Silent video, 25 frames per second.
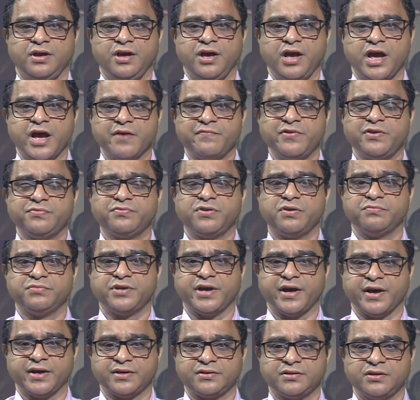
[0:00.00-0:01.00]
Apart from
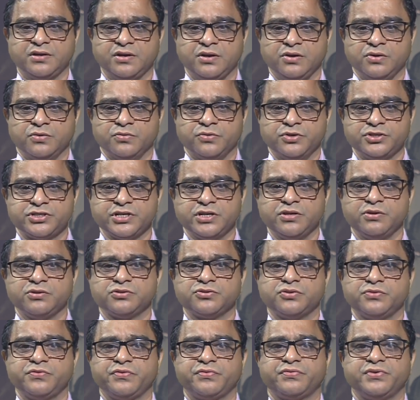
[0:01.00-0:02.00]
that, we shall
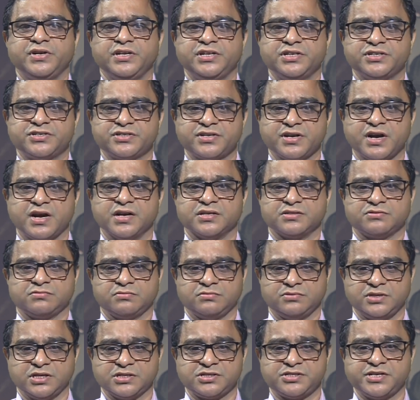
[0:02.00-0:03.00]
also briefly discuss
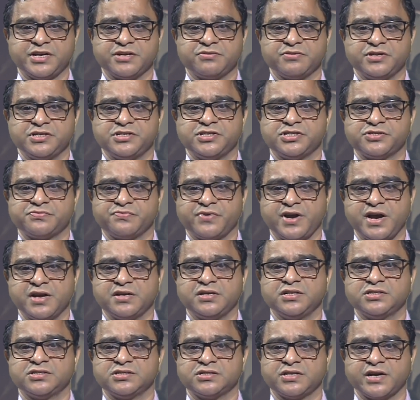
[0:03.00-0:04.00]
the state-wise
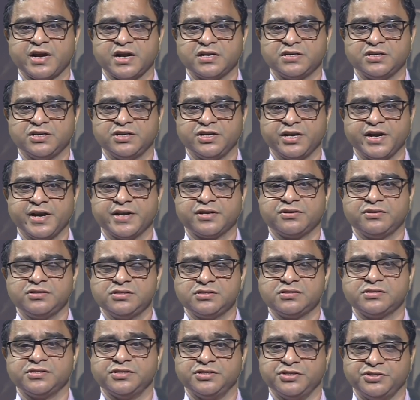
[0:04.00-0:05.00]
disparities in health
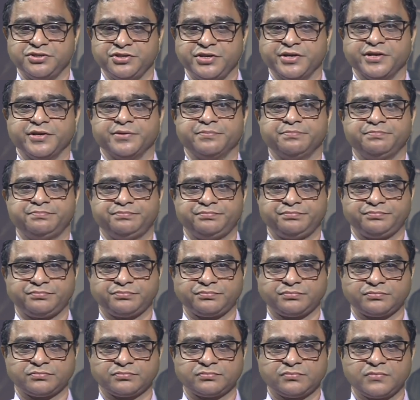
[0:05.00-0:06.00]
indicators in India.
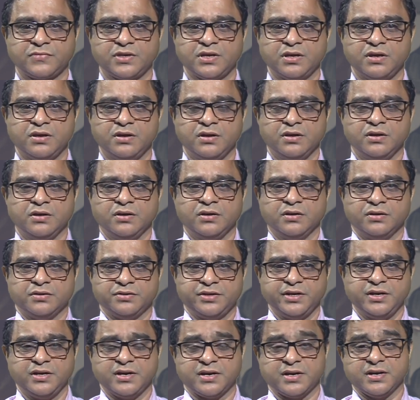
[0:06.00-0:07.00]

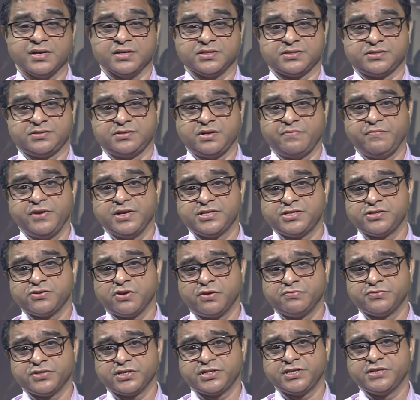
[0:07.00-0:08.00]
Dear learners, the basic
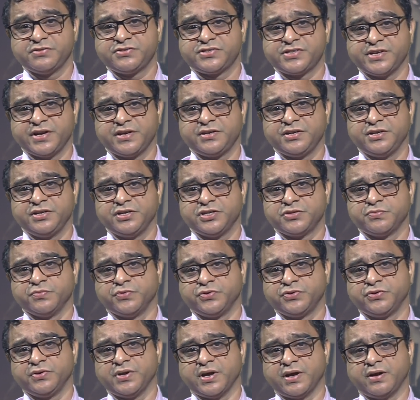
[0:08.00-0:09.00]
objectives set in this
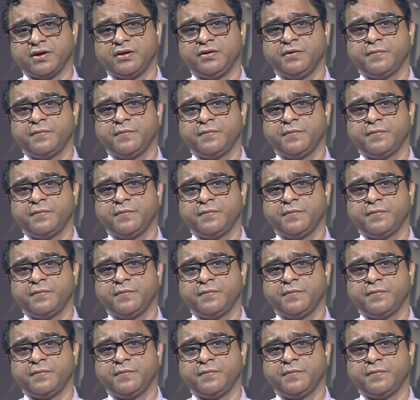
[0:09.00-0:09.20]
module are